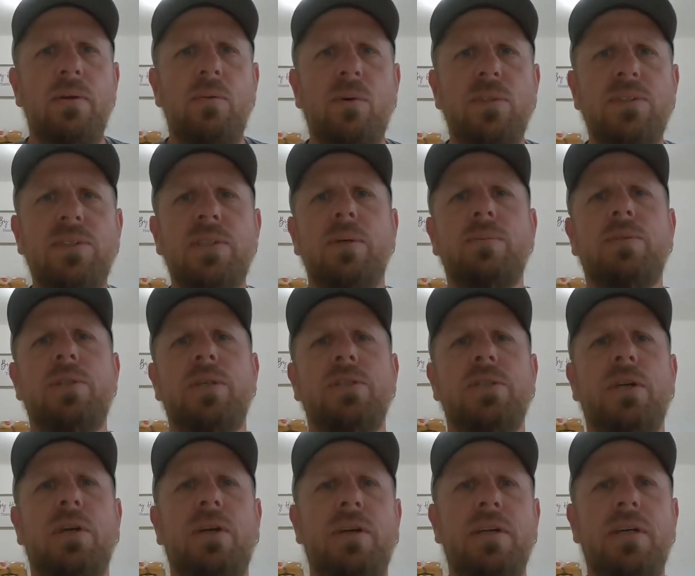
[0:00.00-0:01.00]
What's up
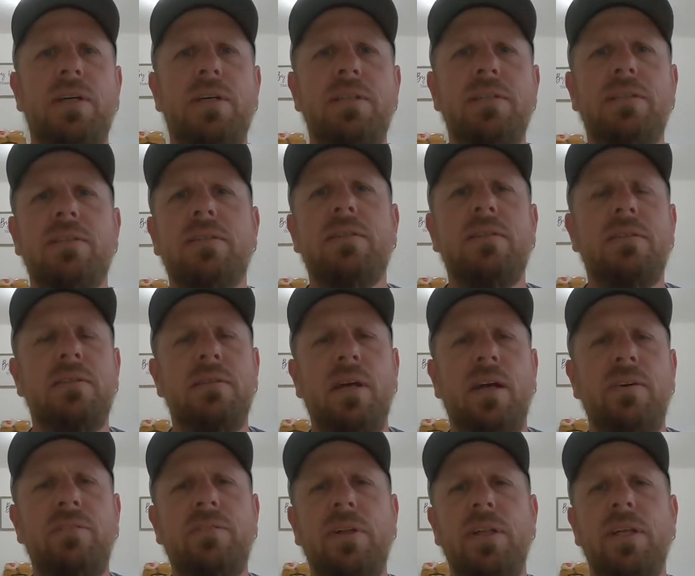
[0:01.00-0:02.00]
treasure hunters?
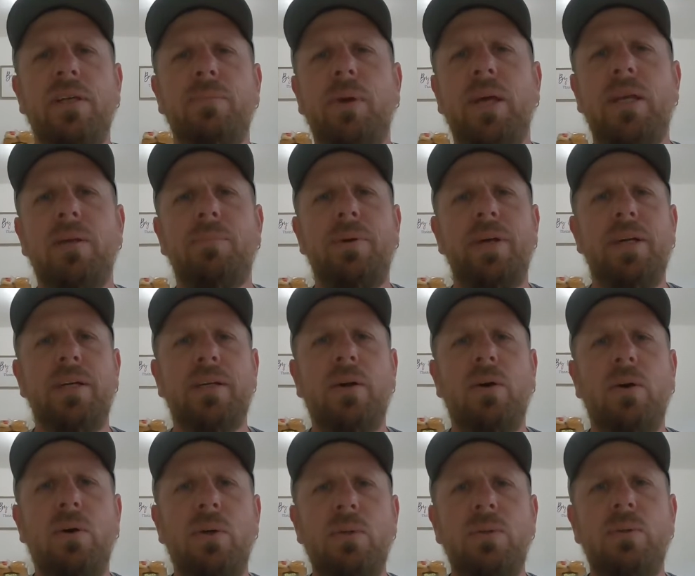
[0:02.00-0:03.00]
I finally made it back
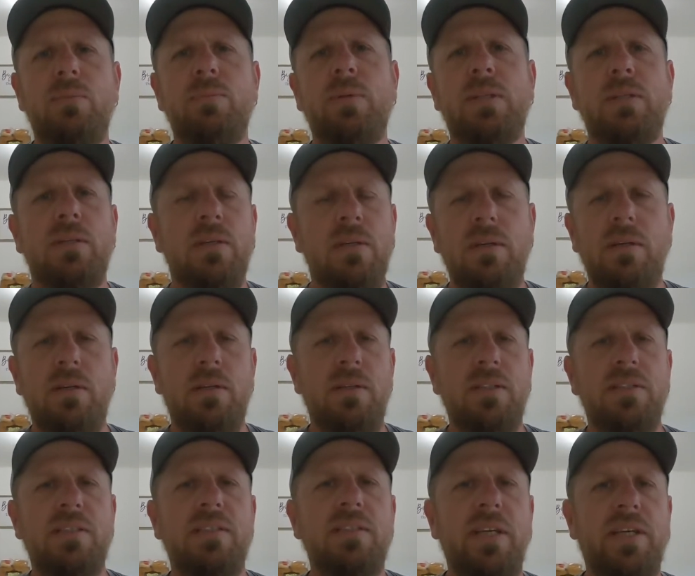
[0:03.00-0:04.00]
home.
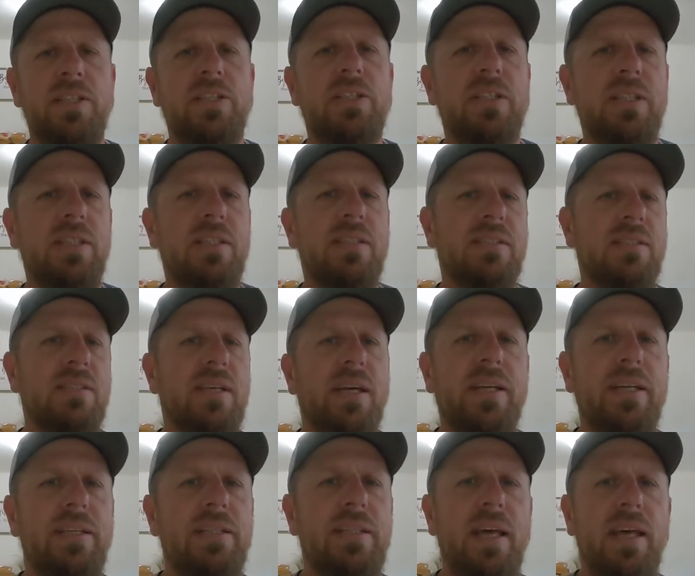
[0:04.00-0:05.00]
This is actually the
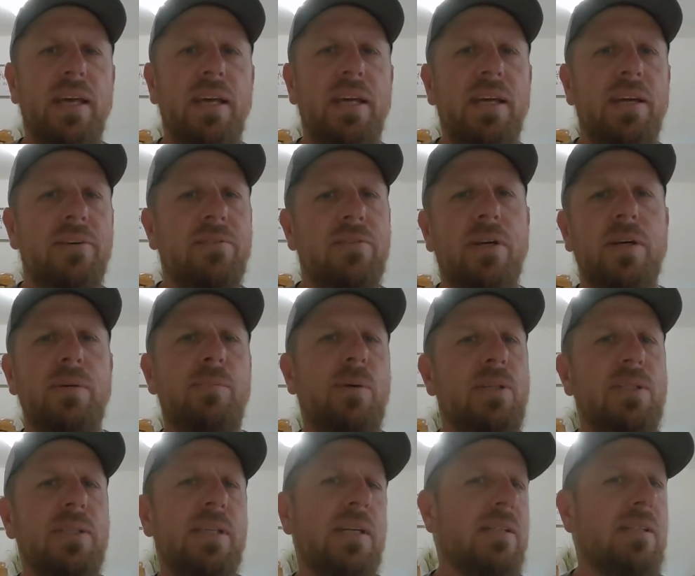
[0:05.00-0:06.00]
second day after I
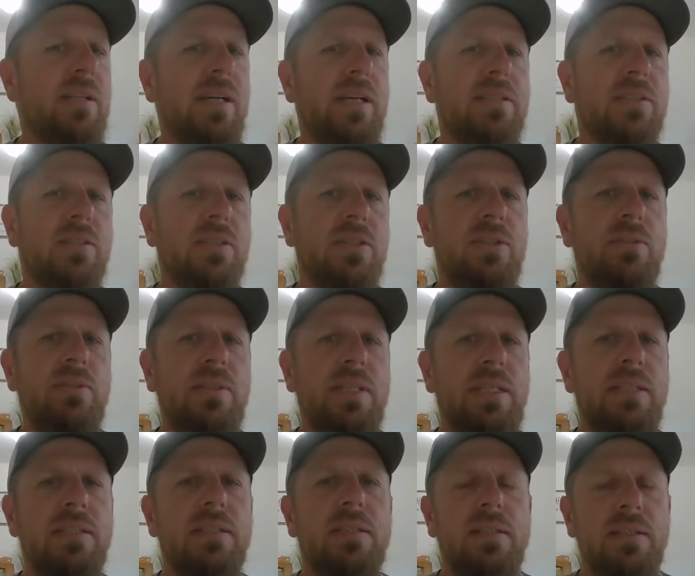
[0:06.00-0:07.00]
bought that last
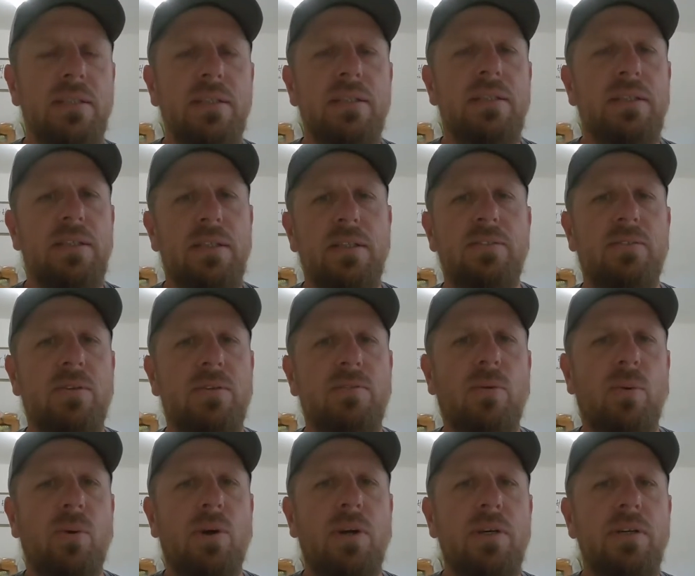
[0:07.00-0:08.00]
unit for
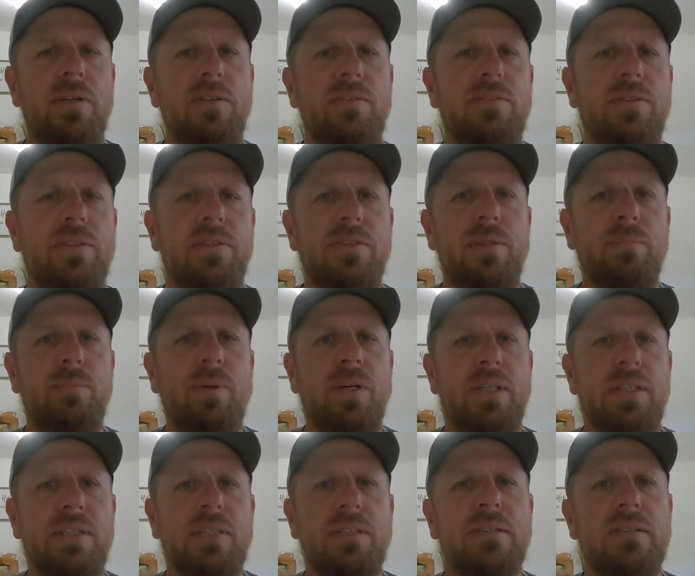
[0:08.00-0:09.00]
450
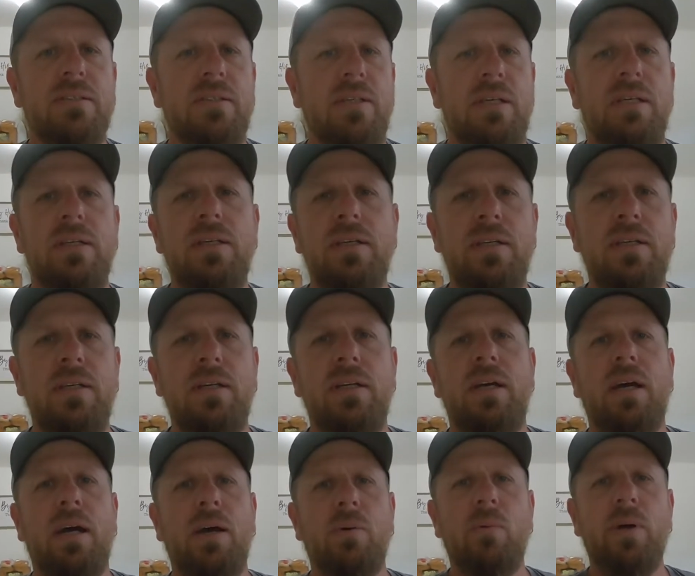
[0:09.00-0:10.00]
bucks.
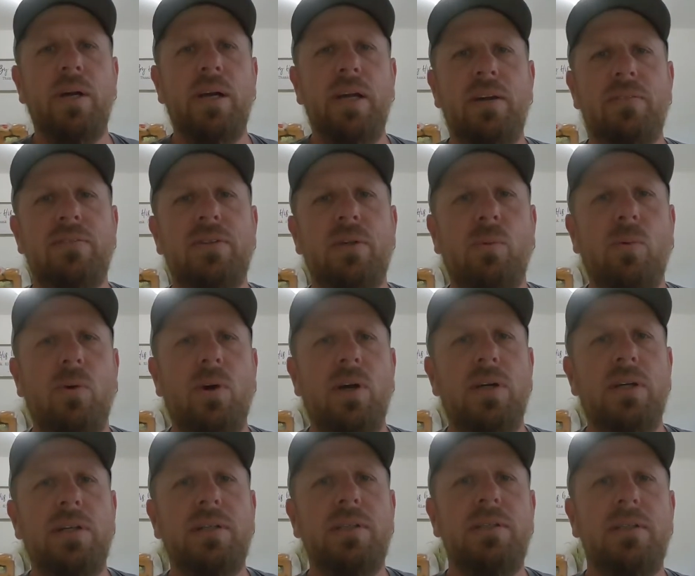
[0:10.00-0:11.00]
I went after
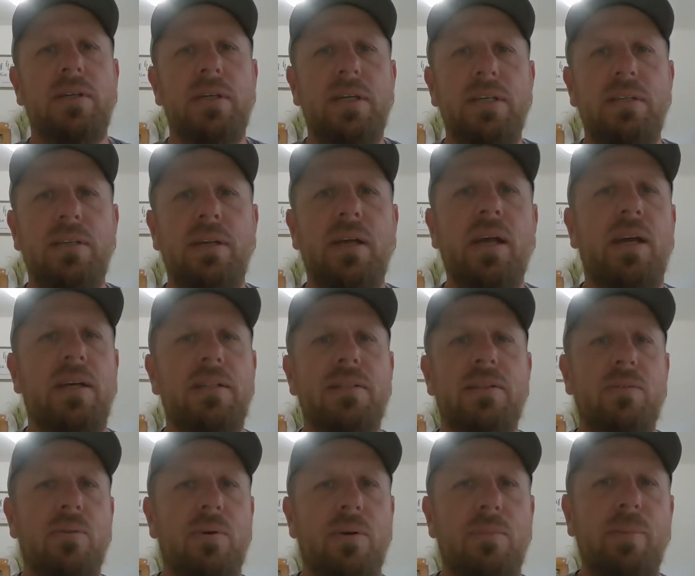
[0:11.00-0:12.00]
work and
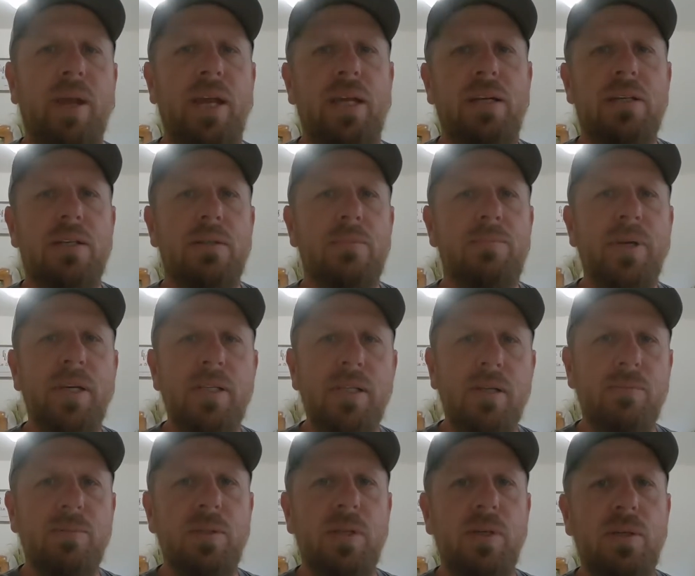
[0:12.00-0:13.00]
got the remainder
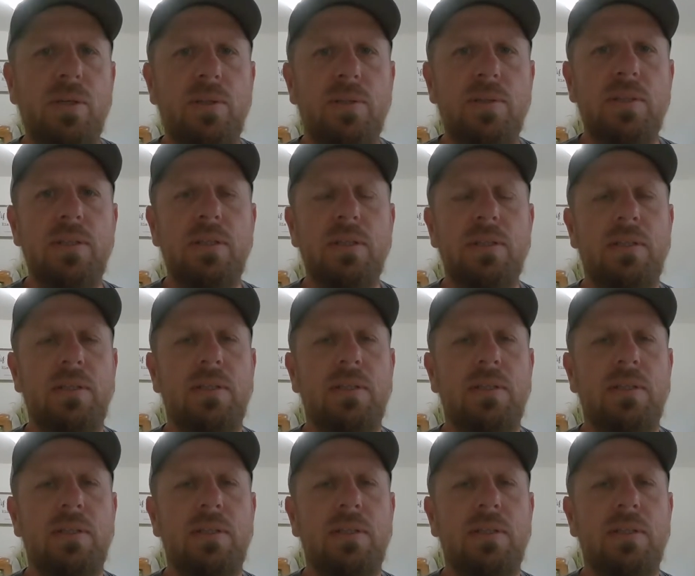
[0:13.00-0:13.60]
pickup load